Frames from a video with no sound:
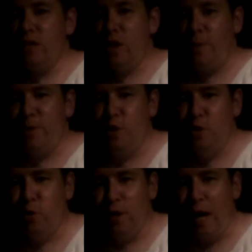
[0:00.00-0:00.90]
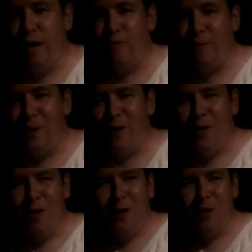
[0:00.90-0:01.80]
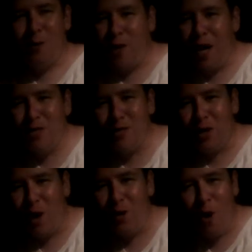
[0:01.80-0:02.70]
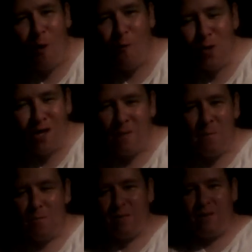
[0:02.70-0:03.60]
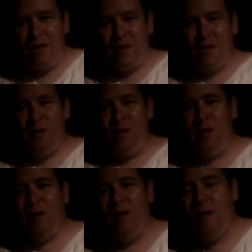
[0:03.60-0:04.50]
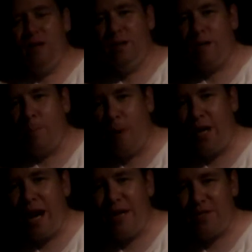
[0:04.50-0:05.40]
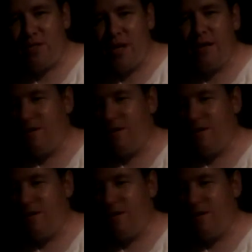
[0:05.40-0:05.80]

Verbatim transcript: coming to you live from a location unknown in here in the Buckeye State